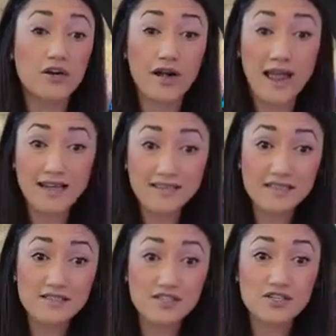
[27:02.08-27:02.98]
our
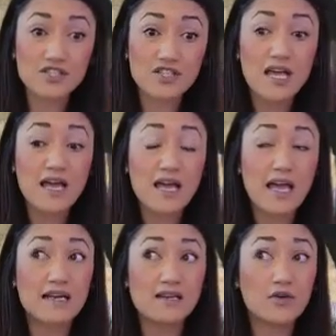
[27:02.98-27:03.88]
ancestors,
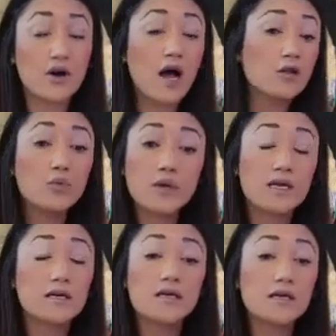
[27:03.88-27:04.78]
and for
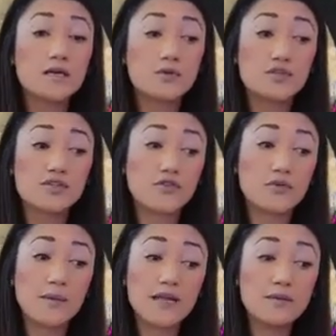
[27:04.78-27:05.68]
Halloween, which for
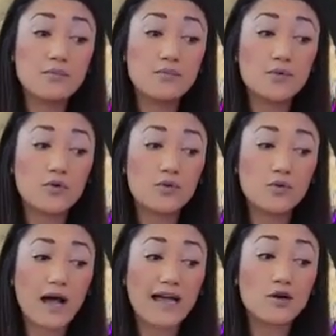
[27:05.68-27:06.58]
many people,
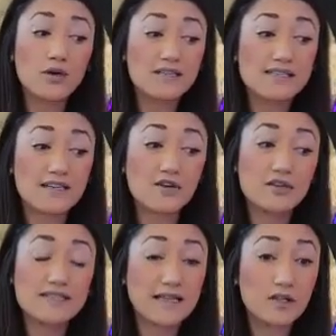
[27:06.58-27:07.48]
I don't
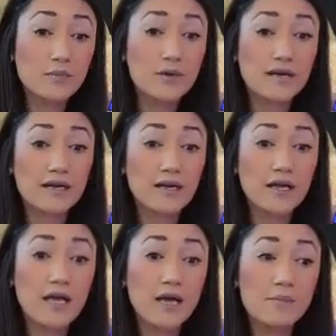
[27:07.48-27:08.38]
necessarily celebrate it,
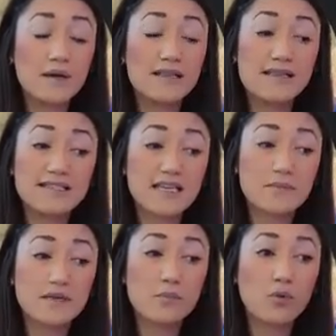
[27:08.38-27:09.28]
but this can
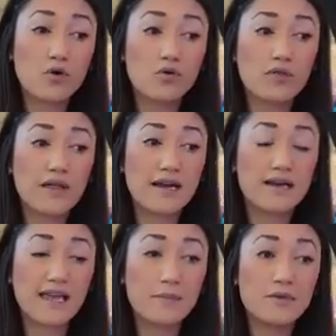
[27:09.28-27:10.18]
be a portal that
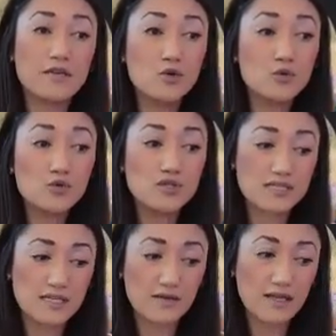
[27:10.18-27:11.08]
can be used
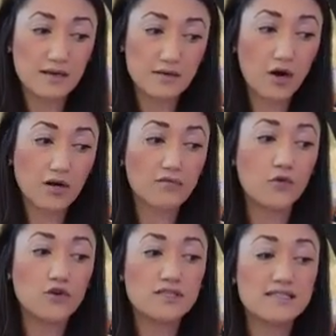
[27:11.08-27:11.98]
in dark
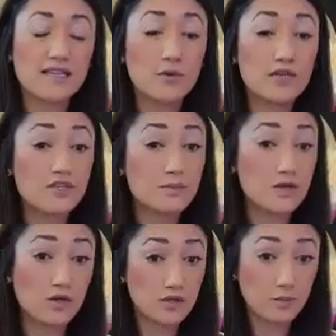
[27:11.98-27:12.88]
forces that we need to be
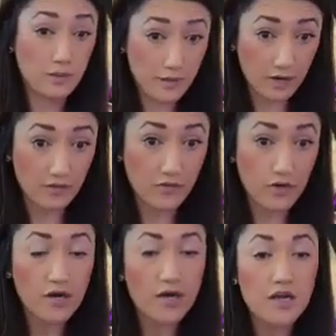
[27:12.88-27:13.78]
also prepared for.
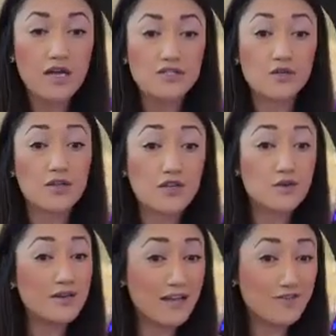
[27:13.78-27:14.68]
So thank
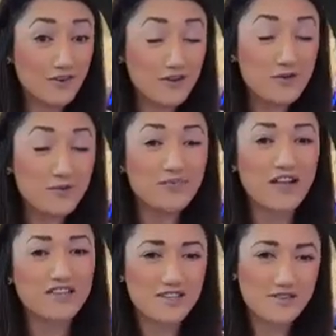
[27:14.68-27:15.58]
you again for you.
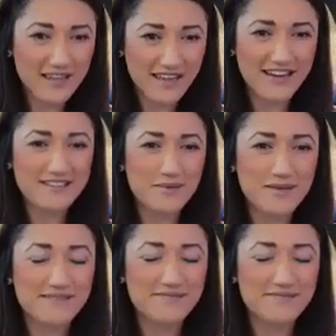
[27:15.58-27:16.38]
I'll see you again next week.